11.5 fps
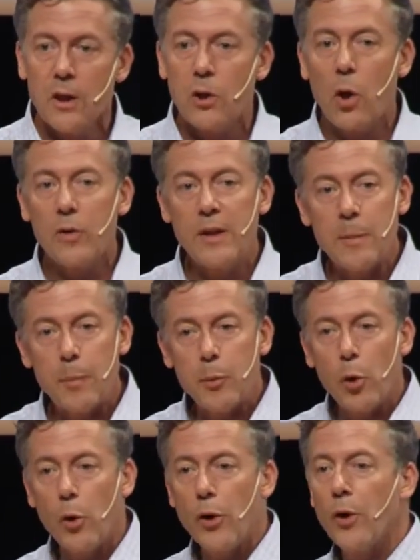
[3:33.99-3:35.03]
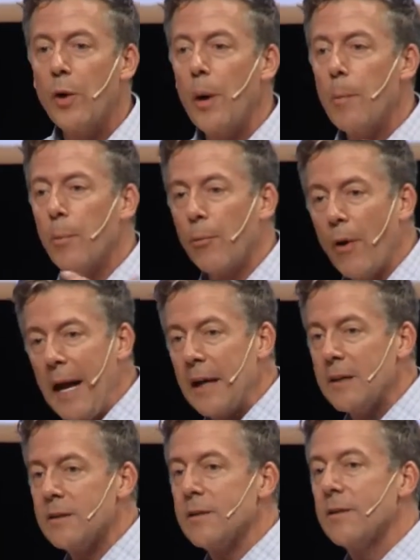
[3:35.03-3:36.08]
called the employer
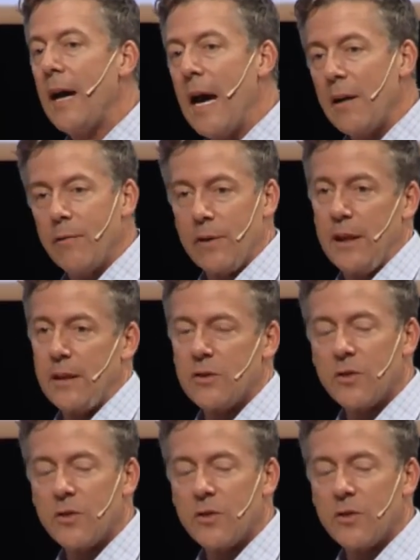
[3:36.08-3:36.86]
brand advocate.